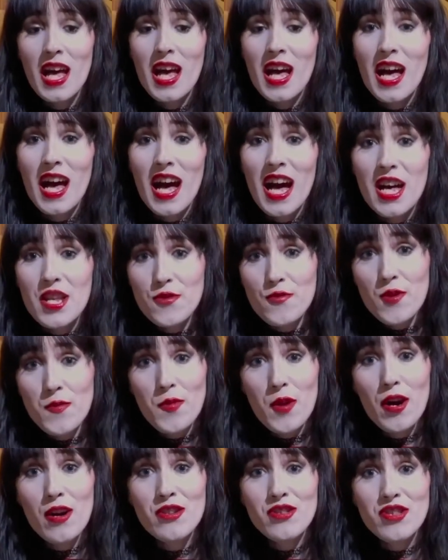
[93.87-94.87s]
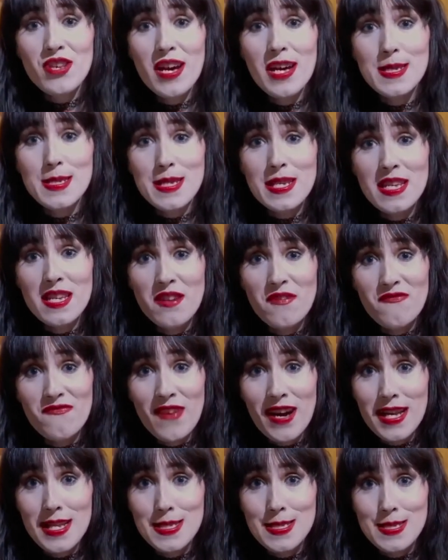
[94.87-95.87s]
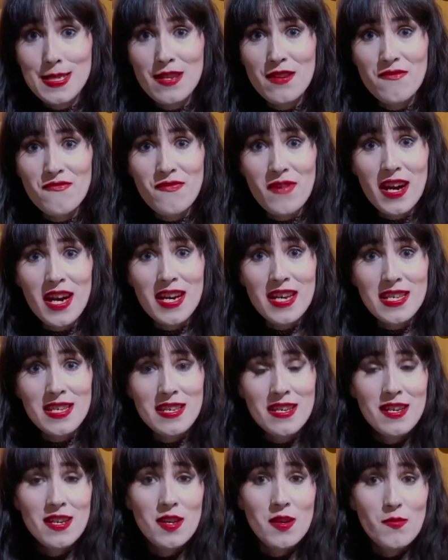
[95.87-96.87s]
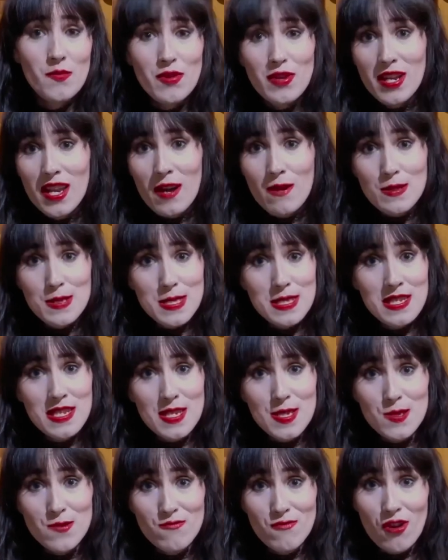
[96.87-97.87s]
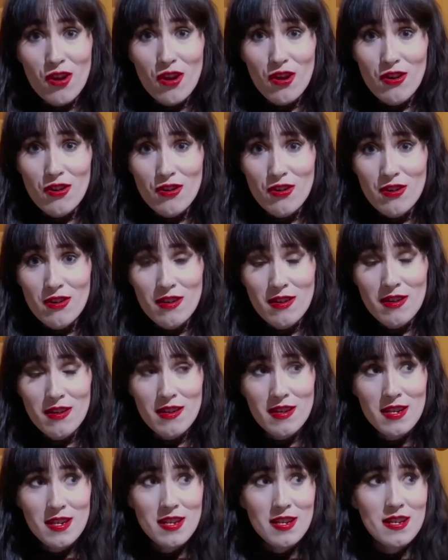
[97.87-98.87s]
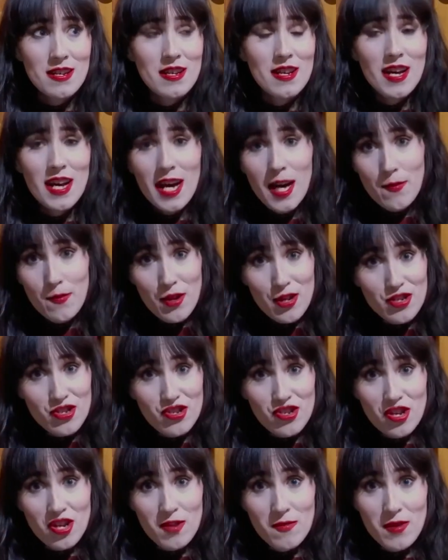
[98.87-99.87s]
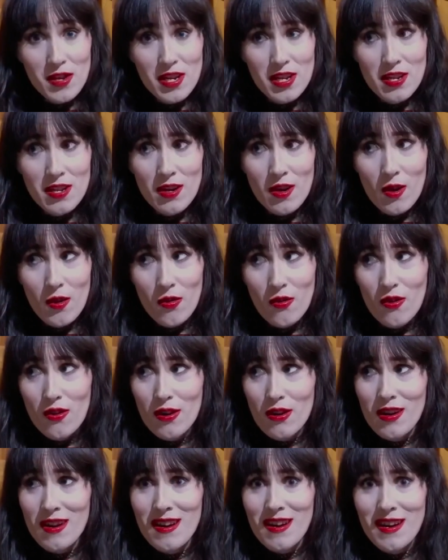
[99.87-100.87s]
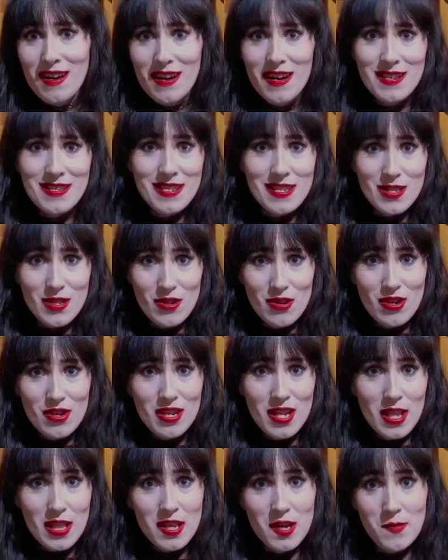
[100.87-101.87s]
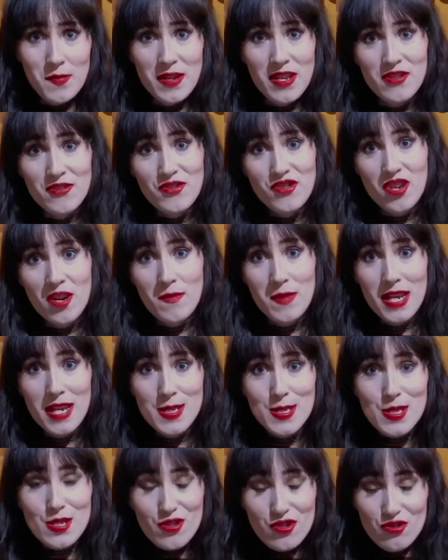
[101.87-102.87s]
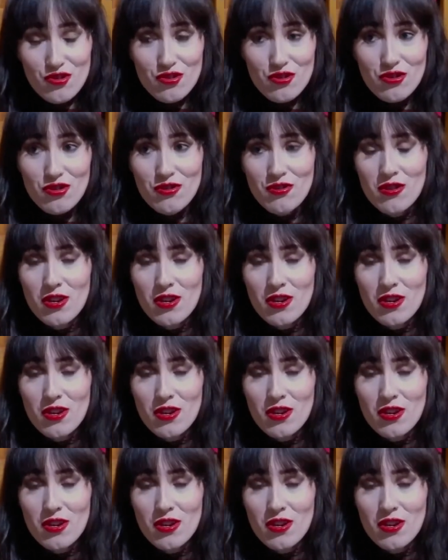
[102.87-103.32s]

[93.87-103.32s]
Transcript: I do apologise in advance if I pronounce things wrong. I'm not German, although I did learn a little bit of German at school.